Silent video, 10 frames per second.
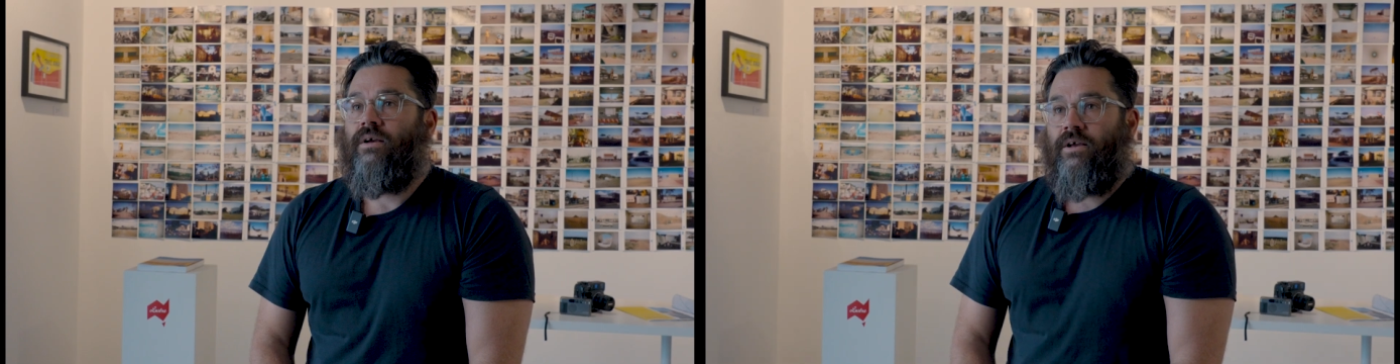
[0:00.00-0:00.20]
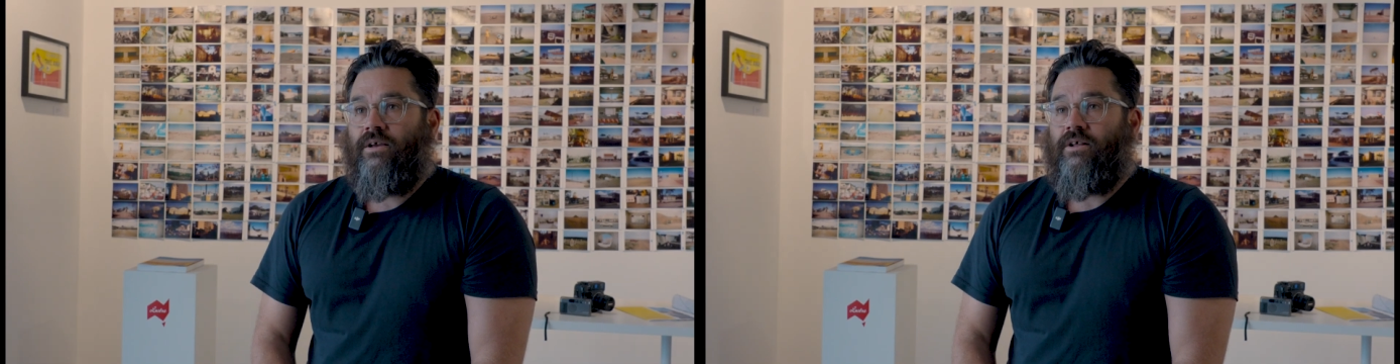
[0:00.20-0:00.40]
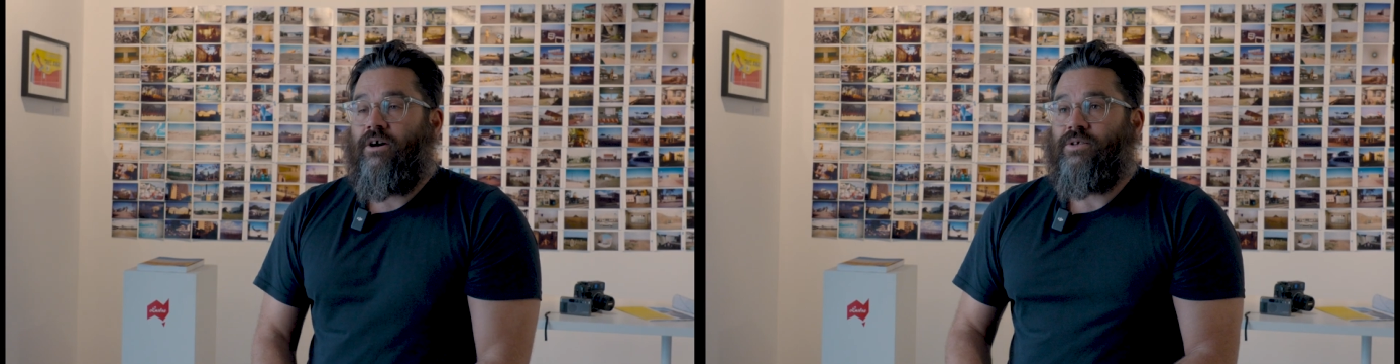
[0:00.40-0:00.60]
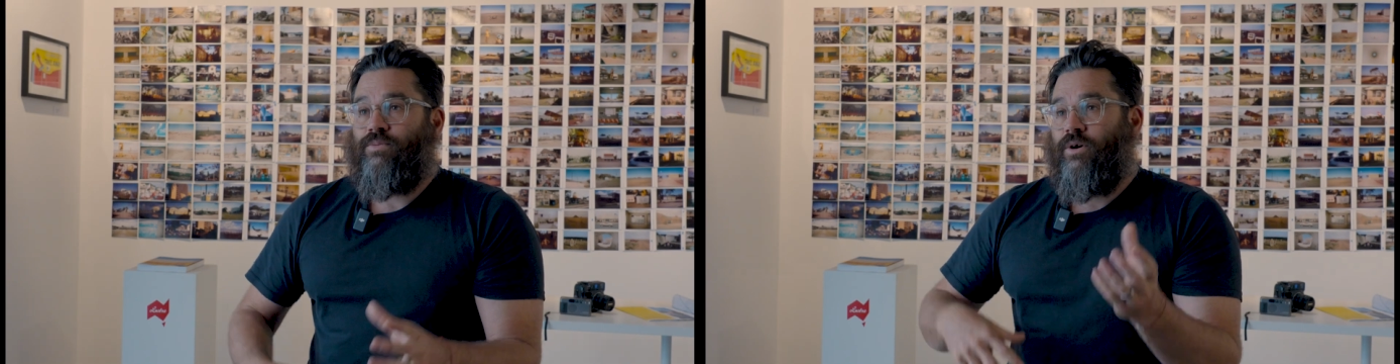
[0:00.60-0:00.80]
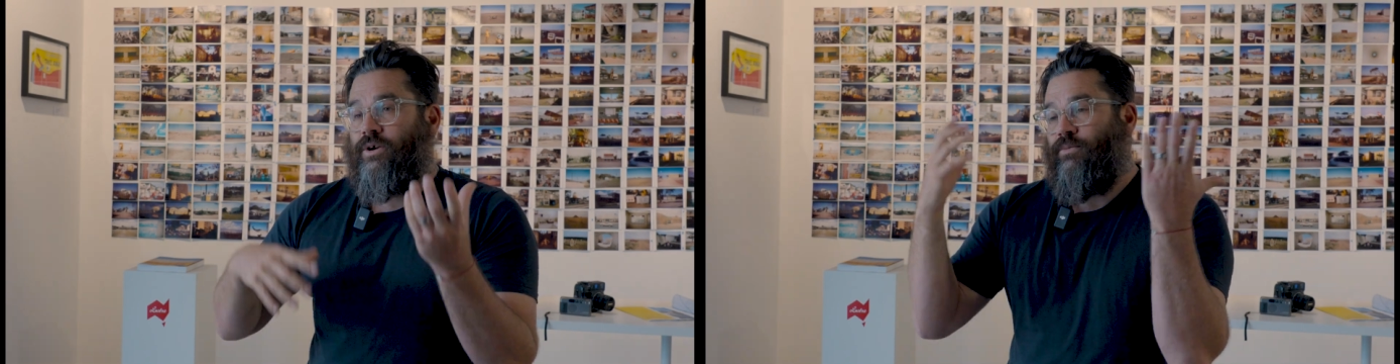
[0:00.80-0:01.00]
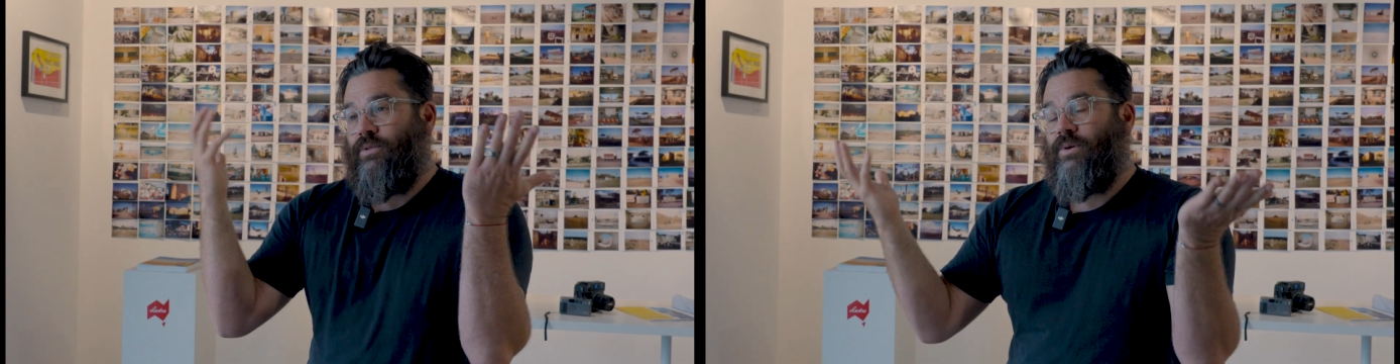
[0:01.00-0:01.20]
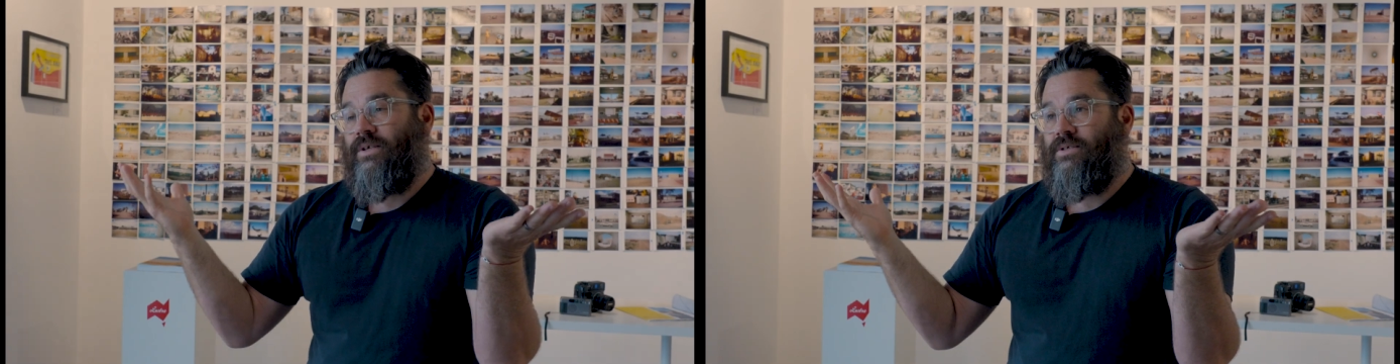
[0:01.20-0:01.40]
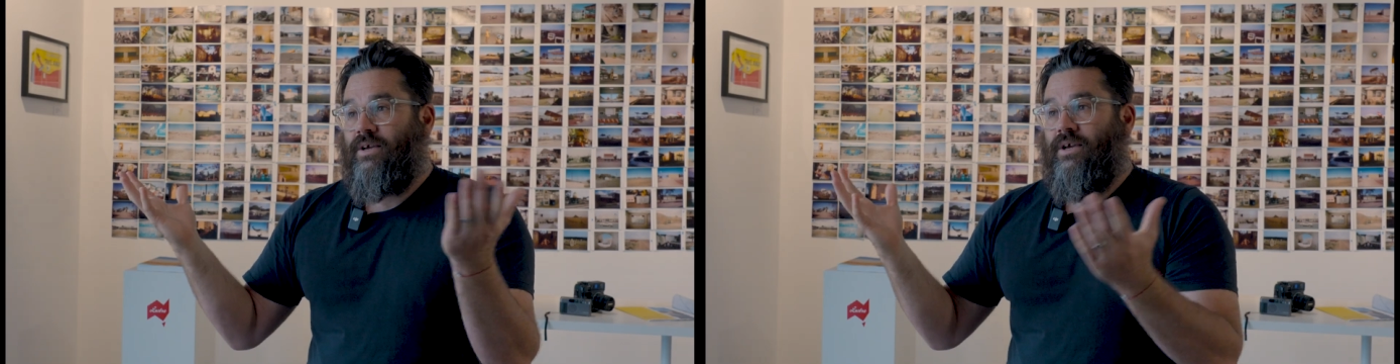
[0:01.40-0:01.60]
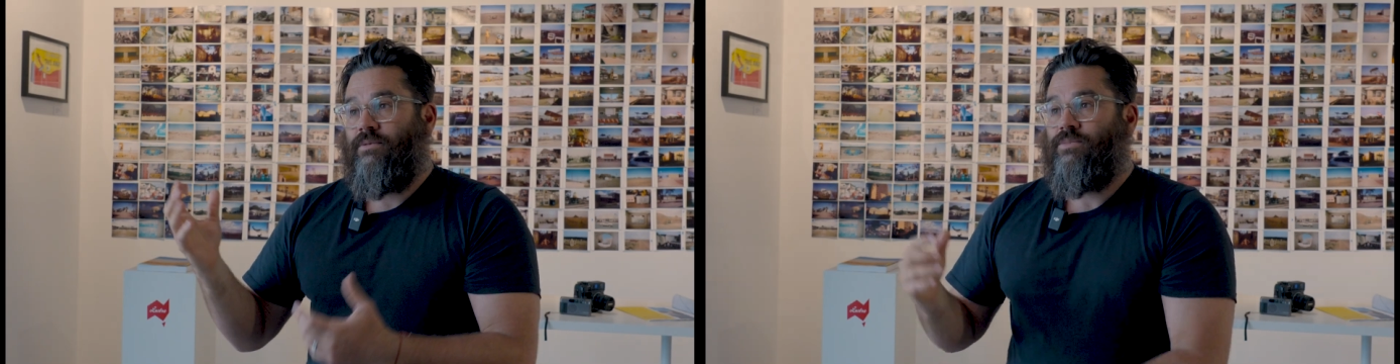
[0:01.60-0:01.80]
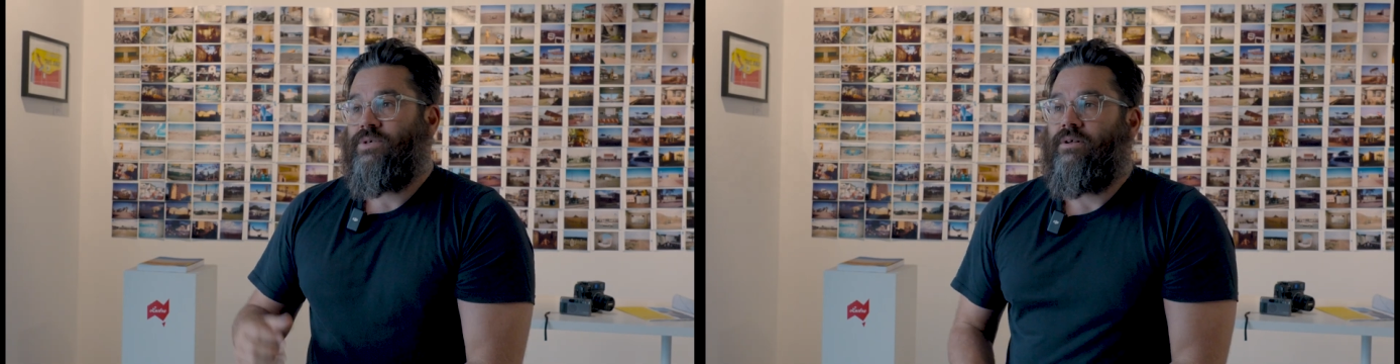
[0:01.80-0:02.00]
you know, it's working with big
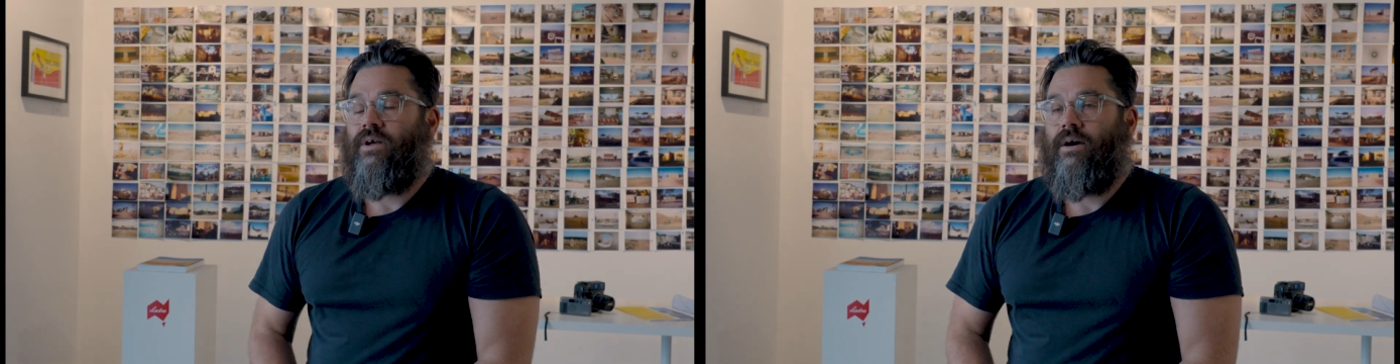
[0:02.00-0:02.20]
teams and